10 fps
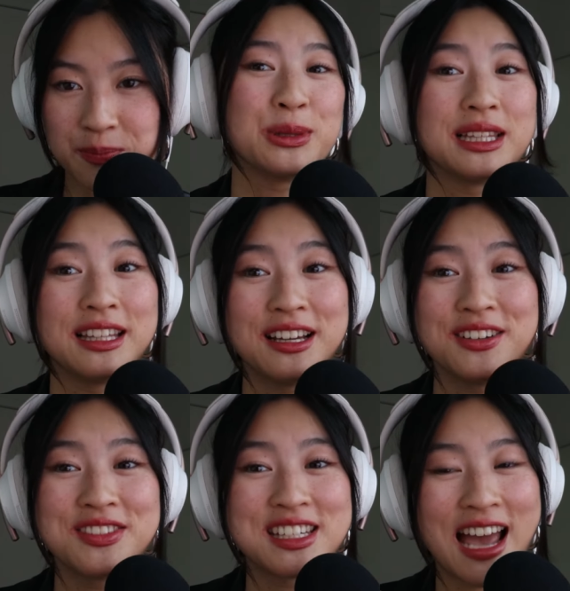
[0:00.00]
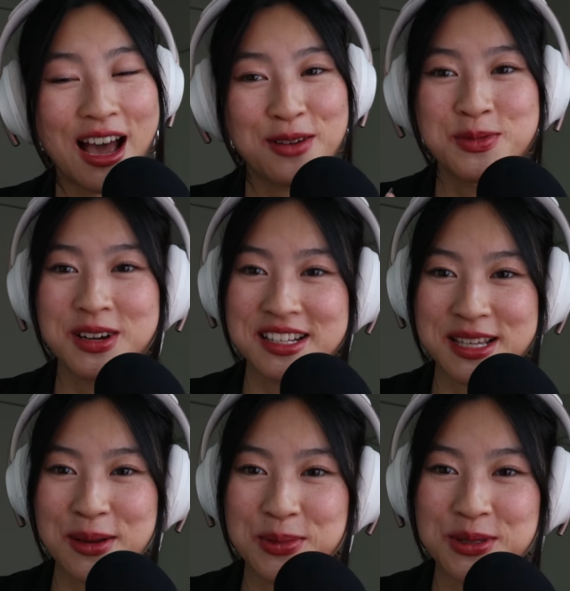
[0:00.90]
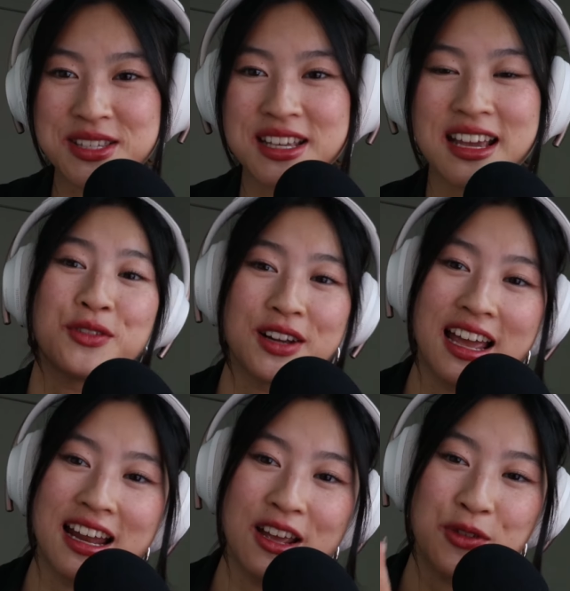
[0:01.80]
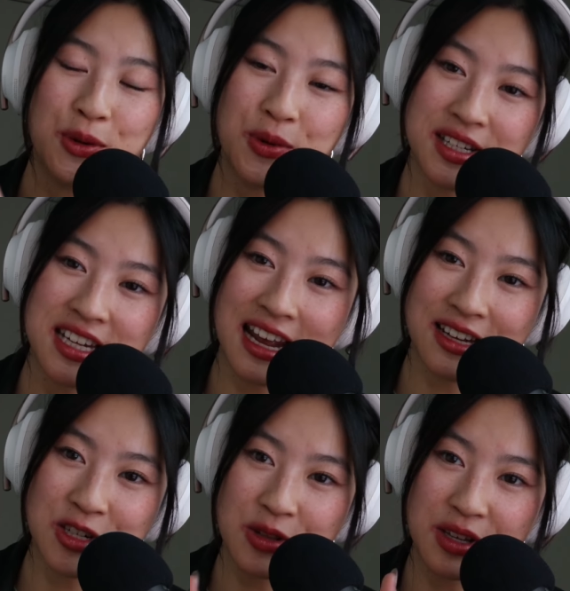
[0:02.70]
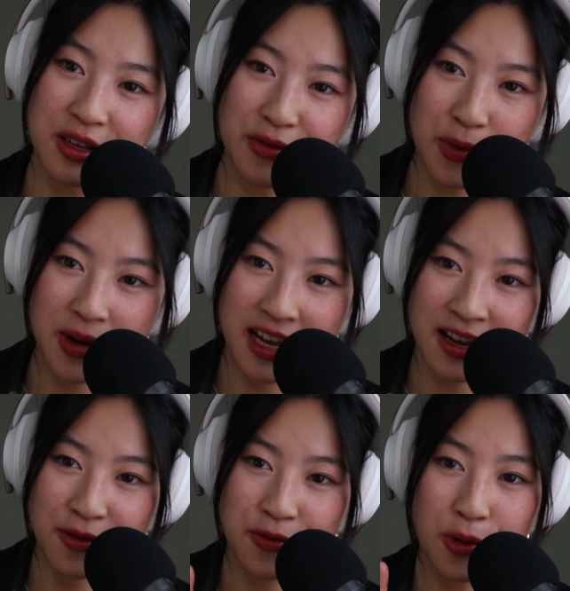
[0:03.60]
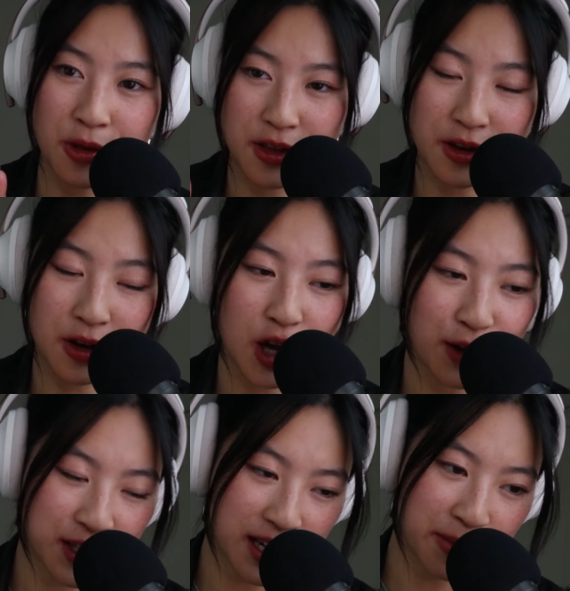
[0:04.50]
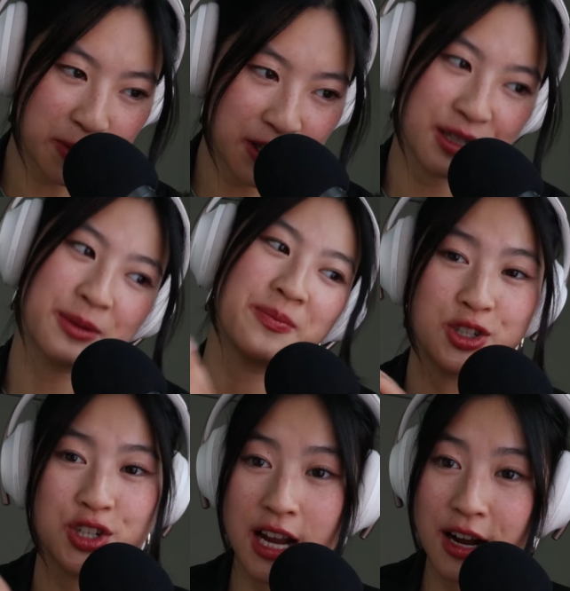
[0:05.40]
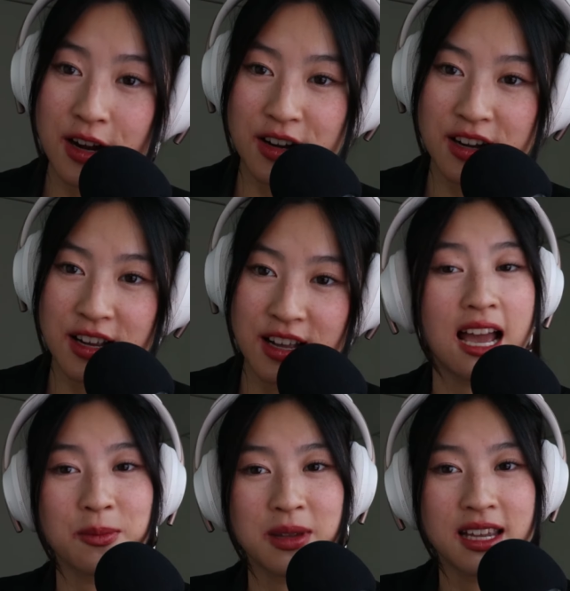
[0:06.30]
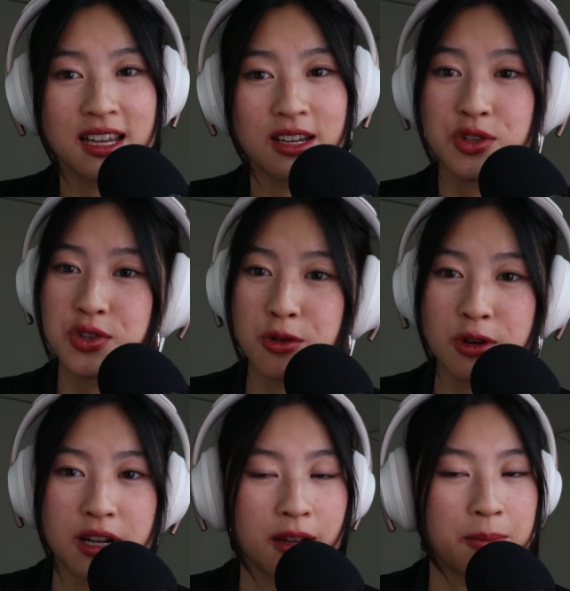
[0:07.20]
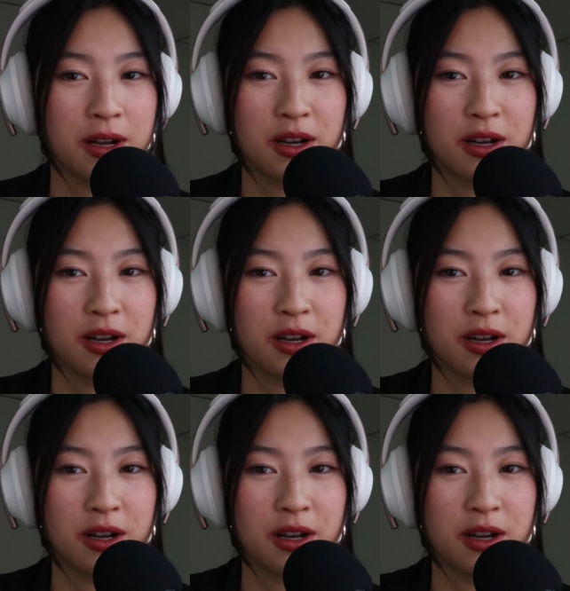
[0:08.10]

I would love to have more examples. Don't forget, if you want to enter the giveaway for the coffee table book, to share, tag me in a story,